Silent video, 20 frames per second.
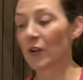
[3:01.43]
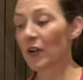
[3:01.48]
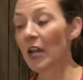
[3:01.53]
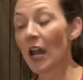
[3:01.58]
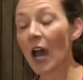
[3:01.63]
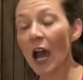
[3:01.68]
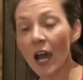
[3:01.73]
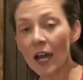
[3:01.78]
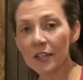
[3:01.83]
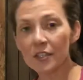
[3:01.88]

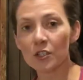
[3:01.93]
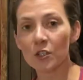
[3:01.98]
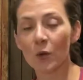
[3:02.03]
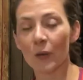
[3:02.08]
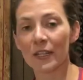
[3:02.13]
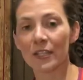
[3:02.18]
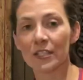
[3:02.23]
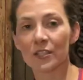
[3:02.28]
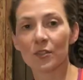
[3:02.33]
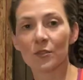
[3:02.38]
not
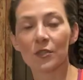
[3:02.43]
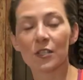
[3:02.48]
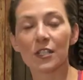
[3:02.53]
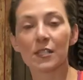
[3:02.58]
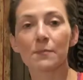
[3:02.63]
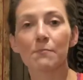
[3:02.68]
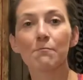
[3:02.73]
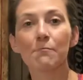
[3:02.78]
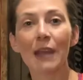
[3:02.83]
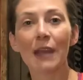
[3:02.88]
going to just
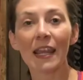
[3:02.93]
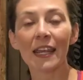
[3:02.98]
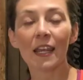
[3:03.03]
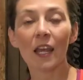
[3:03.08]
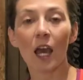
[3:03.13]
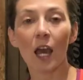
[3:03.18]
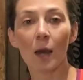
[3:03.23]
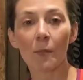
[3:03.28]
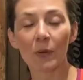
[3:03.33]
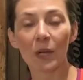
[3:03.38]
make
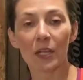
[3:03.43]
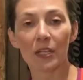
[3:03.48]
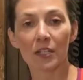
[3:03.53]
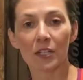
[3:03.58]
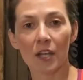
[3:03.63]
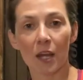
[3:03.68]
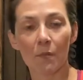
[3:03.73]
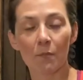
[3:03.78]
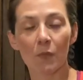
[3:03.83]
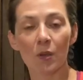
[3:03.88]
up a
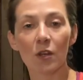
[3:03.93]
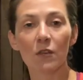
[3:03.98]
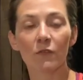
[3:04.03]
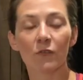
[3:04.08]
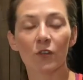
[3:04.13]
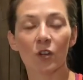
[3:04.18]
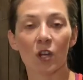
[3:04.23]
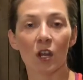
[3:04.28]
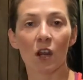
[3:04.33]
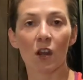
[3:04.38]
number
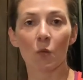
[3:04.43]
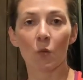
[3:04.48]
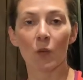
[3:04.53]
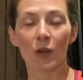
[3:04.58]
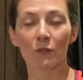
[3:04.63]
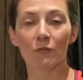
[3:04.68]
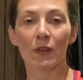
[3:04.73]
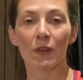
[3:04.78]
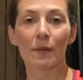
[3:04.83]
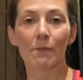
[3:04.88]
for our
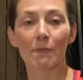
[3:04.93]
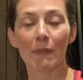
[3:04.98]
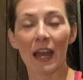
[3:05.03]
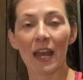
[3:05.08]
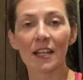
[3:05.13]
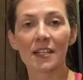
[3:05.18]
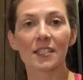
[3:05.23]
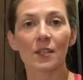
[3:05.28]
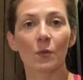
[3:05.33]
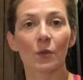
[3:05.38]
1 rep
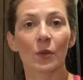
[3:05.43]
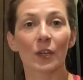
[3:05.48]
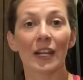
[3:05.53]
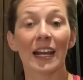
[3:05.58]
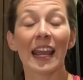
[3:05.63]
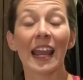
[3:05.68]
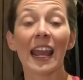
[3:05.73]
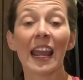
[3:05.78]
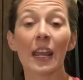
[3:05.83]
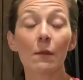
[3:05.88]
max that we're going
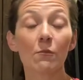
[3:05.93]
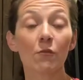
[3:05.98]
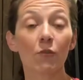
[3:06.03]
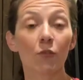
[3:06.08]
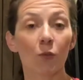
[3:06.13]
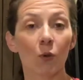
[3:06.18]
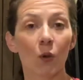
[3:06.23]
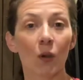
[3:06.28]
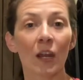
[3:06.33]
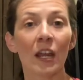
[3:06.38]
to aim
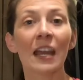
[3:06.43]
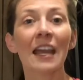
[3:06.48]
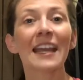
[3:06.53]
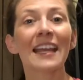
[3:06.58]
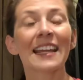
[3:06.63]
for.